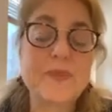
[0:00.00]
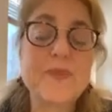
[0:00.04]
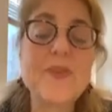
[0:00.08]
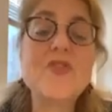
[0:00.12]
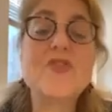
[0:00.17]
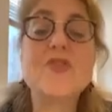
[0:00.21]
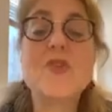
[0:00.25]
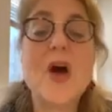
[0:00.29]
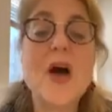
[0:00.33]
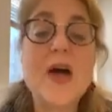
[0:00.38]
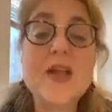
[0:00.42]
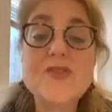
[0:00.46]

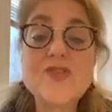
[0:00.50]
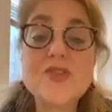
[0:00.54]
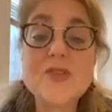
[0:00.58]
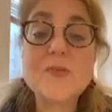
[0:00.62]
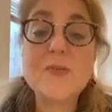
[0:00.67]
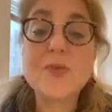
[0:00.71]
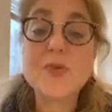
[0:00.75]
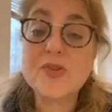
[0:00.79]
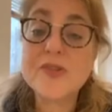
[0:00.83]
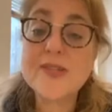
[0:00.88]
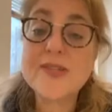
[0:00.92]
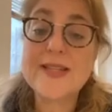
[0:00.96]
So I'll just
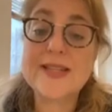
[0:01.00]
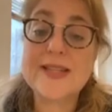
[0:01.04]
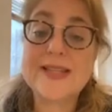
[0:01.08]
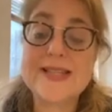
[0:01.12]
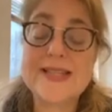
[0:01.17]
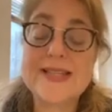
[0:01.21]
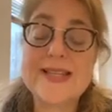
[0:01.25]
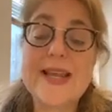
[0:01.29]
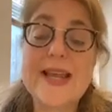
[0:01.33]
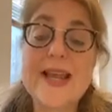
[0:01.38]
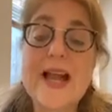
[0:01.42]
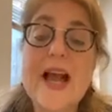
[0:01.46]
personally
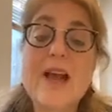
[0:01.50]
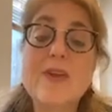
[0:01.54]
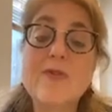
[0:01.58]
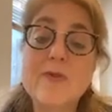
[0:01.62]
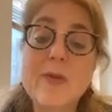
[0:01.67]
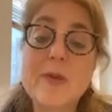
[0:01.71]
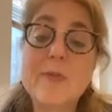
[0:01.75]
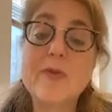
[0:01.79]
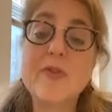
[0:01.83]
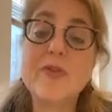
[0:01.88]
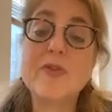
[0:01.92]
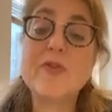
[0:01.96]
say, I
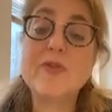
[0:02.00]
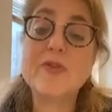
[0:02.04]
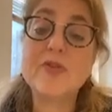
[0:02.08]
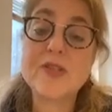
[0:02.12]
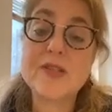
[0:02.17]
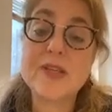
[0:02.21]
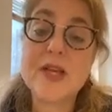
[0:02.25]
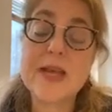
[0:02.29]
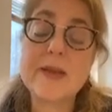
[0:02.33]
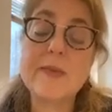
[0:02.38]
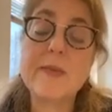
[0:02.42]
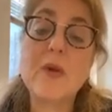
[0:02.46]
remember the first
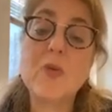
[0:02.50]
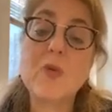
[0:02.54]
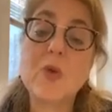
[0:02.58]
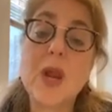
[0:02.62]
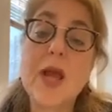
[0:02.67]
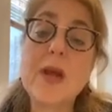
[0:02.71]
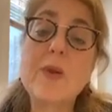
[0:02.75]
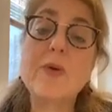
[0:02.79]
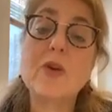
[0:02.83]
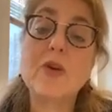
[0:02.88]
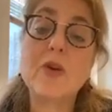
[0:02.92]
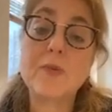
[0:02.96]
time when
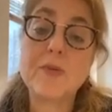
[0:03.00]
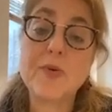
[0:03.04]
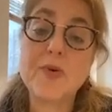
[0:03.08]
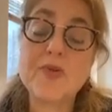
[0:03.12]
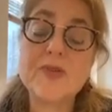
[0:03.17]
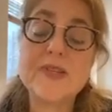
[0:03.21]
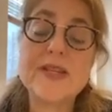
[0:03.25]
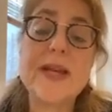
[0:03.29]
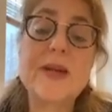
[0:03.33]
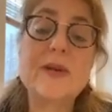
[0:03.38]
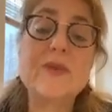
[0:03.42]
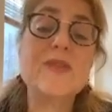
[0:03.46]
I went on
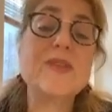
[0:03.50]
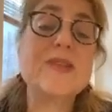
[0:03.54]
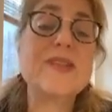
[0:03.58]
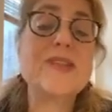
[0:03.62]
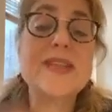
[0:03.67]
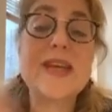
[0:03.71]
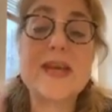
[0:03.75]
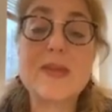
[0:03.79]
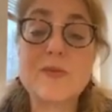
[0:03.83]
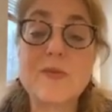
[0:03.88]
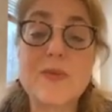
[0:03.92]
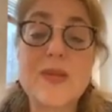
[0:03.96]
Prozac, this
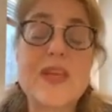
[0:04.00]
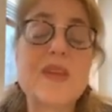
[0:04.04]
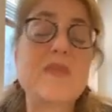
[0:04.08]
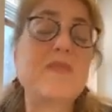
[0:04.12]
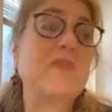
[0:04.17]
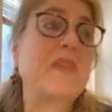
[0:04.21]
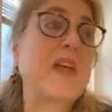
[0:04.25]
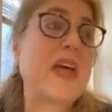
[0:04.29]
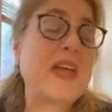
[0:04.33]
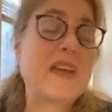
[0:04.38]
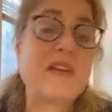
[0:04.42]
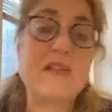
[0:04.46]
had to be,
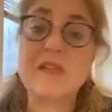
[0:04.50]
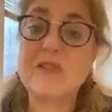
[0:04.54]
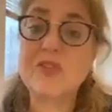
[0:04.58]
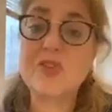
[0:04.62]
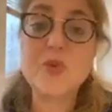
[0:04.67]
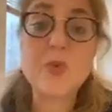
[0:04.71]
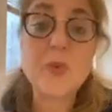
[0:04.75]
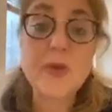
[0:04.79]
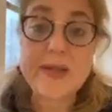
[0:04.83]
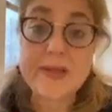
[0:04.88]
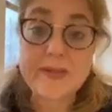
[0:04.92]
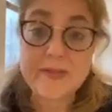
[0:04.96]

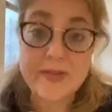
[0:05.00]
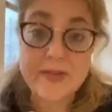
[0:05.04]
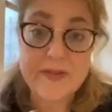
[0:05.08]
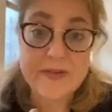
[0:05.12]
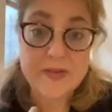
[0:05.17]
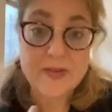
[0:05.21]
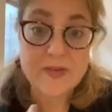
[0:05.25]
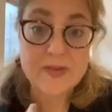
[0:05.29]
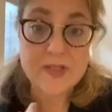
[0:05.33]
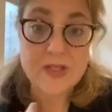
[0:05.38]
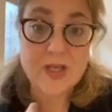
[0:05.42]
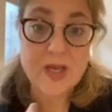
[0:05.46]
25
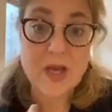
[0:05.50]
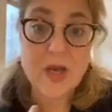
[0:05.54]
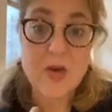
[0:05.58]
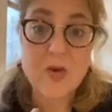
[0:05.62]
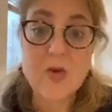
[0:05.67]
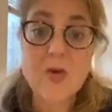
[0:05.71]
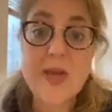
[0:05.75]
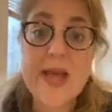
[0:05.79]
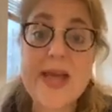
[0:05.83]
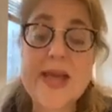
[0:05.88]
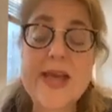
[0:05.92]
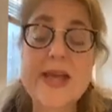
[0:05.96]
years
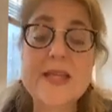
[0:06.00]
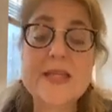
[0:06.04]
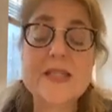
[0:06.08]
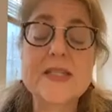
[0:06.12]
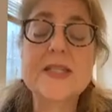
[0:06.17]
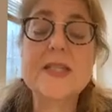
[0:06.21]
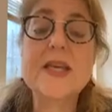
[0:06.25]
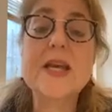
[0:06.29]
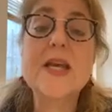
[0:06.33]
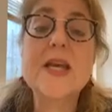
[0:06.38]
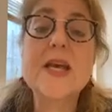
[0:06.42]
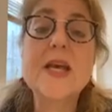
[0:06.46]
ago,
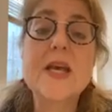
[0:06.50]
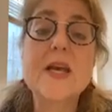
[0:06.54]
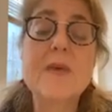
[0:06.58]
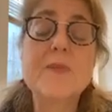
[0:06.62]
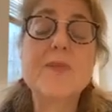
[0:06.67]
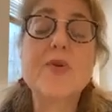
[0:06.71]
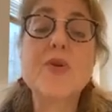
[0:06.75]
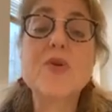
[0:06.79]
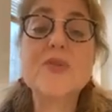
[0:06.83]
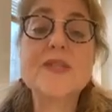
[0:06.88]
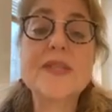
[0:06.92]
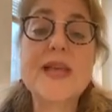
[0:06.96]
and
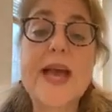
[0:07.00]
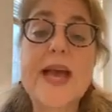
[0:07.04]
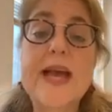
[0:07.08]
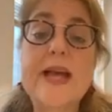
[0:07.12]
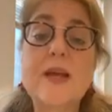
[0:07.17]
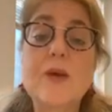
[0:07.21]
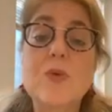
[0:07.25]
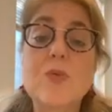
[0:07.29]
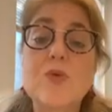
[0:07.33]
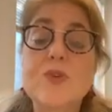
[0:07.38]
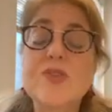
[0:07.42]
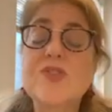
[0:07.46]

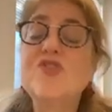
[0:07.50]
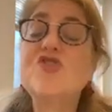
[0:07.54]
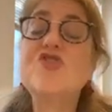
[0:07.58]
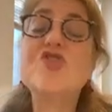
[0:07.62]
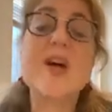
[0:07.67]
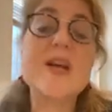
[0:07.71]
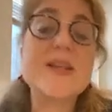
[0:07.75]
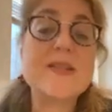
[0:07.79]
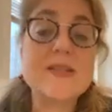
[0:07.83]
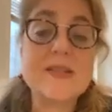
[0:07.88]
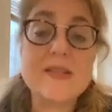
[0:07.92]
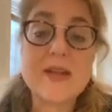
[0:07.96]
Prozac was
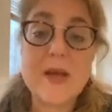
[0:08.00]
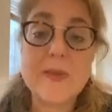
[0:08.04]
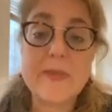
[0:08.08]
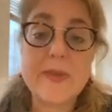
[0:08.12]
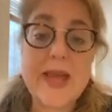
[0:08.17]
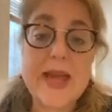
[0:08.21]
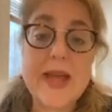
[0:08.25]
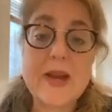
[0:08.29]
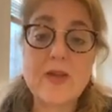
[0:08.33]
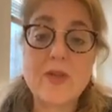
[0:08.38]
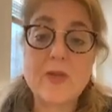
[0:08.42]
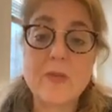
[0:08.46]
just coming
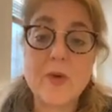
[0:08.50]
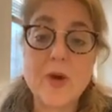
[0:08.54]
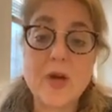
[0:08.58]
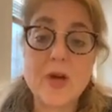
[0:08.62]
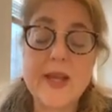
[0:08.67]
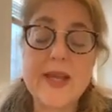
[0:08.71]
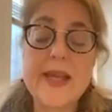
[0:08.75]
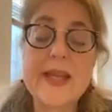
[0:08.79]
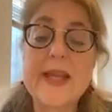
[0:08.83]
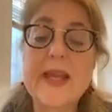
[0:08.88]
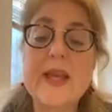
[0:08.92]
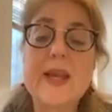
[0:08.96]
out on the
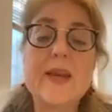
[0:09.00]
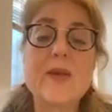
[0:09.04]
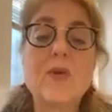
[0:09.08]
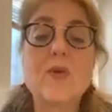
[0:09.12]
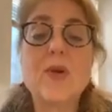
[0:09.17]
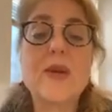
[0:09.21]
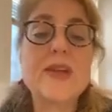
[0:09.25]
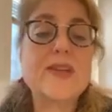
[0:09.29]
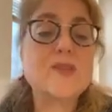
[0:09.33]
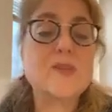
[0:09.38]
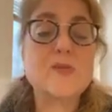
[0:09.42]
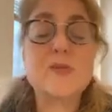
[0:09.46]
market or
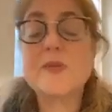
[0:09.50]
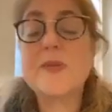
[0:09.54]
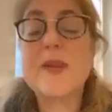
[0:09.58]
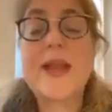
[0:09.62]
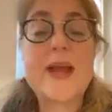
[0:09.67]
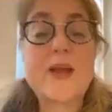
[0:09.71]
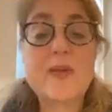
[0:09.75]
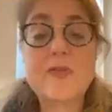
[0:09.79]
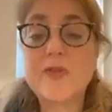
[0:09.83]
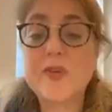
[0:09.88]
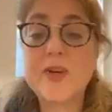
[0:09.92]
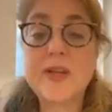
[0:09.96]
had just been
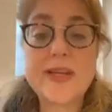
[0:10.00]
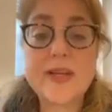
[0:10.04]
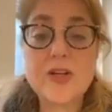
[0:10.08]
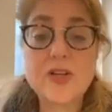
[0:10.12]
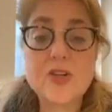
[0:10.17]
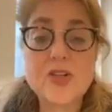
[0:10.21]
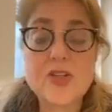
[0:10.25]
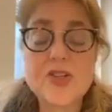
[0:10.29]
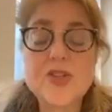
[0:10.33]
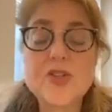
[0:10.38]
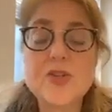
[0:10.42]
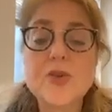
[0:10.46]
out for a year
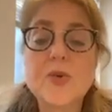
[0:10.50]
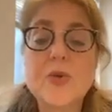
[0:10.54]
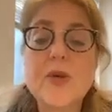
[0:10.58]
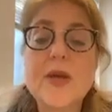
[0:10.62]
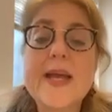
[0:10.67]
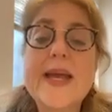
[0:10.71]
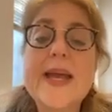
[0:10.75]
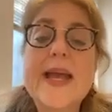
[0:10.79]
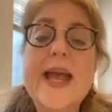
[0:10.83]
or two.